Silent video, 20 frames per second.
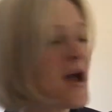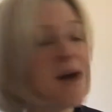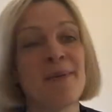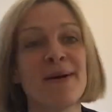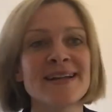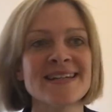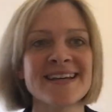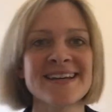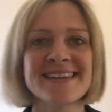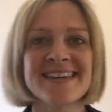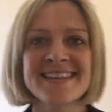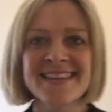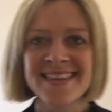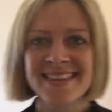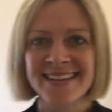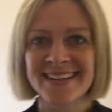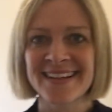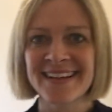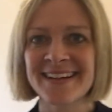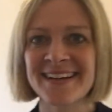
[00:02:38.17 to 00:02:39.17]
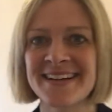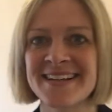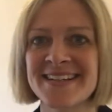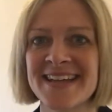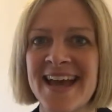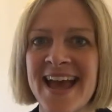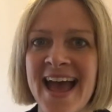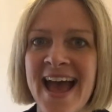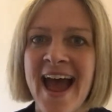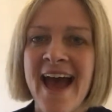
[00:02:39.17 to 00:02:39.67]
but I'll tell you the other thing I liked,
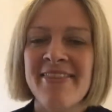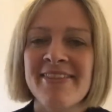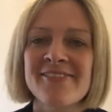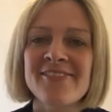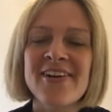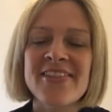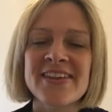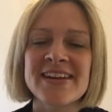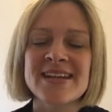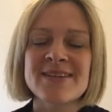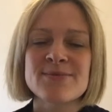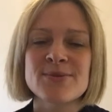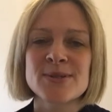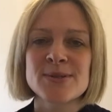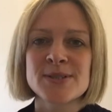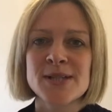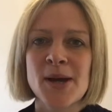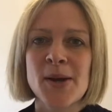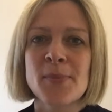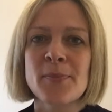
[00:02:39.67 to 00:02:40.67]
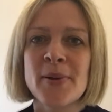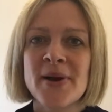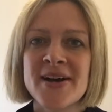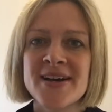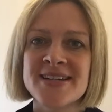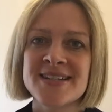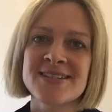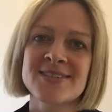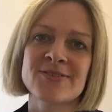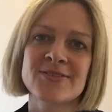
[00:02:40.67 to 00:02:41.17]
and the fact that it was so
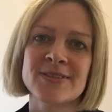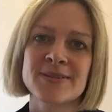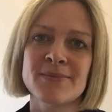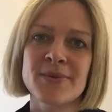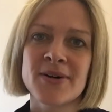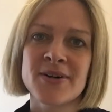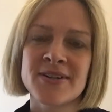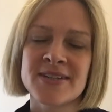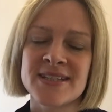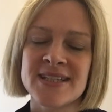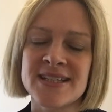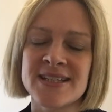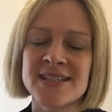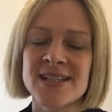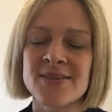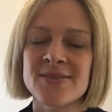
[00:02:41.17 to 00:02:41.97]
personal to Martin.